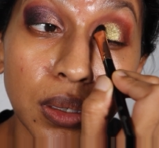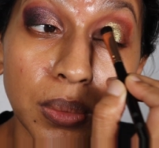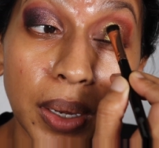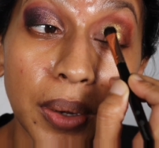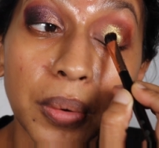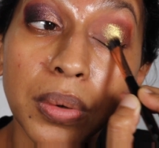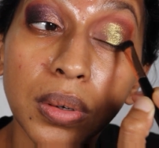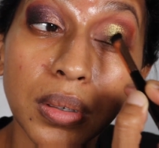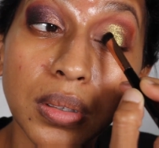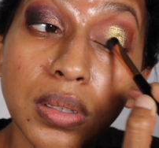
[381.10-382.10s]
Wow,
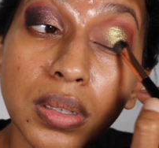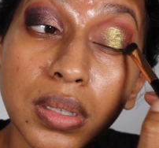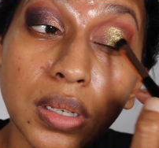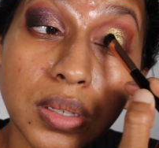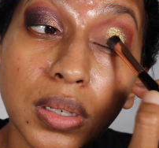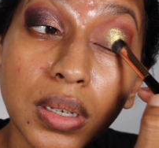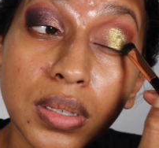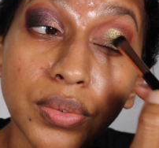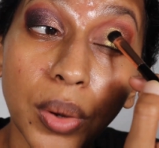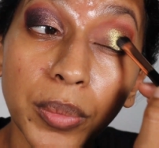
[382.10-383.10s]
it's such a
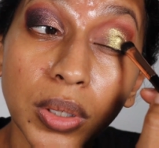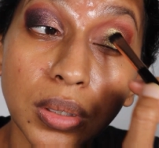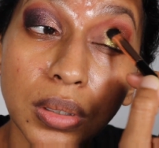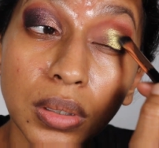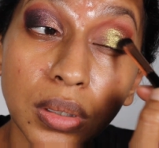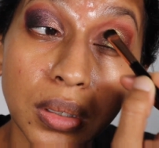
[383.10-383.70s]
nice formula.